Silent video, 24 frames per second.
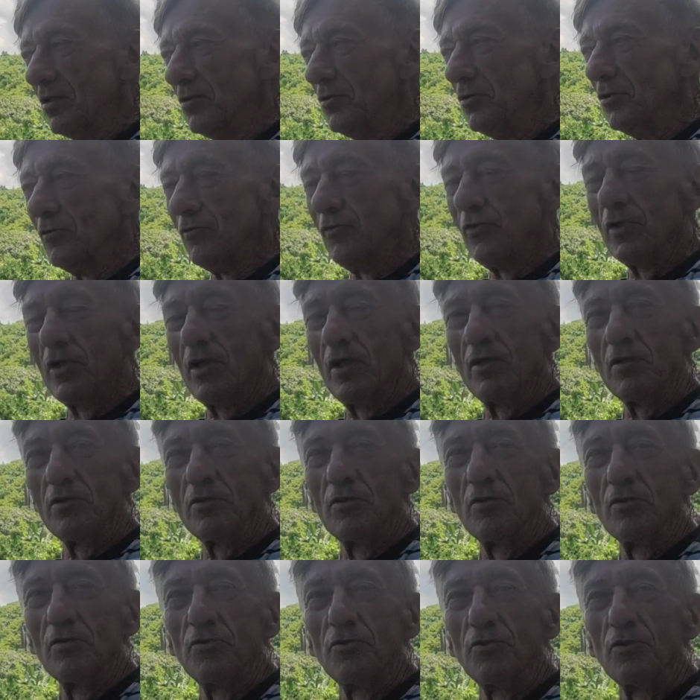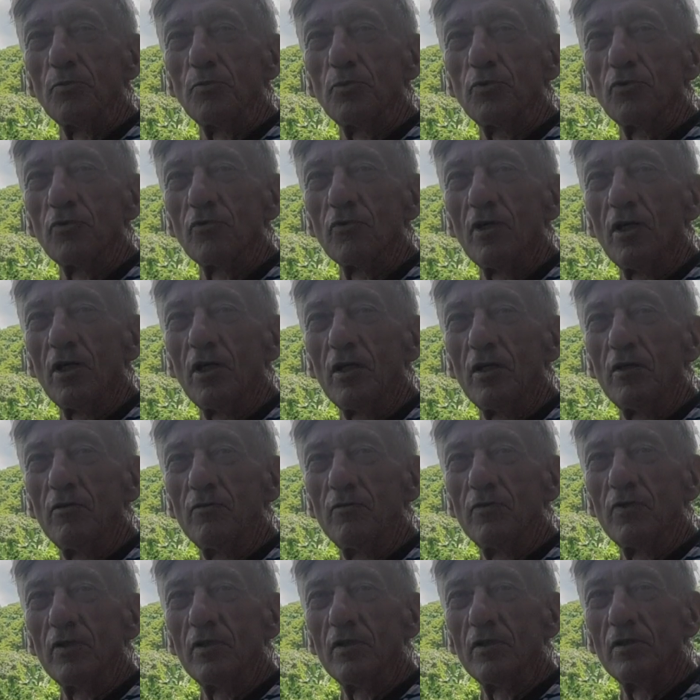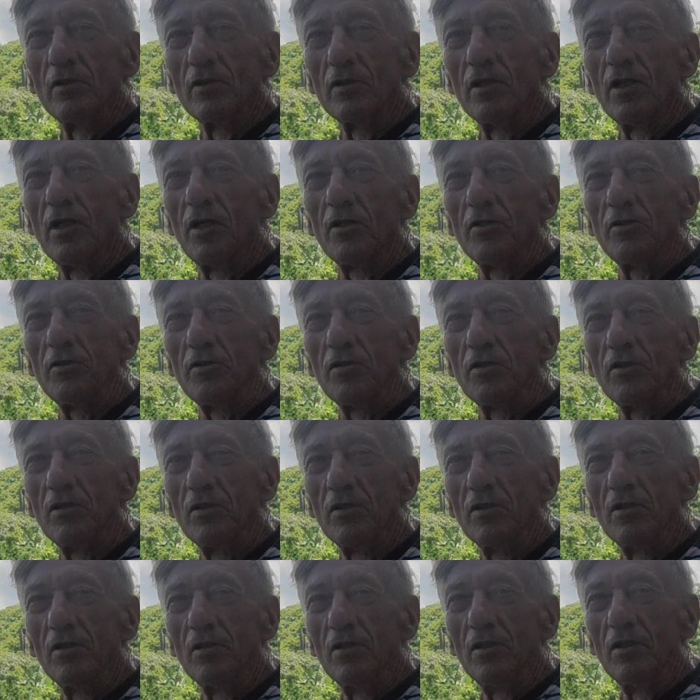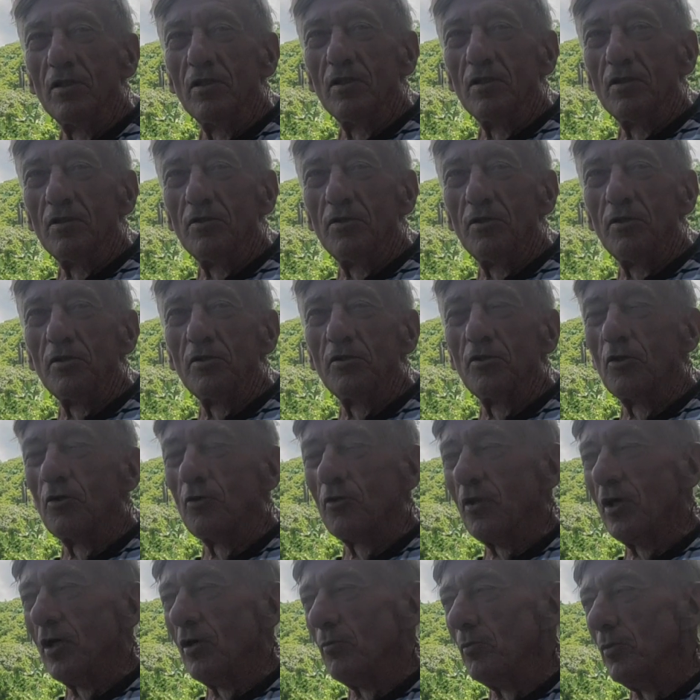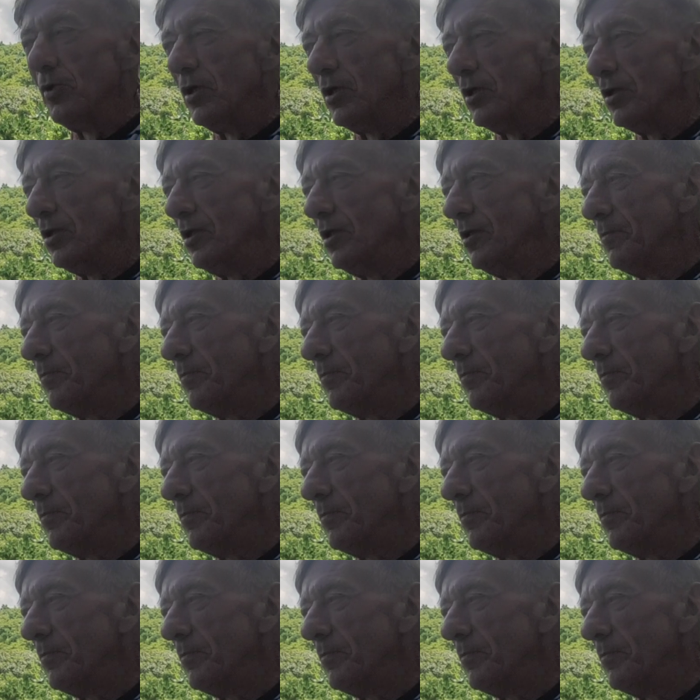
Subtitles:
Don't forget to subscribe, like, ding dong that bell.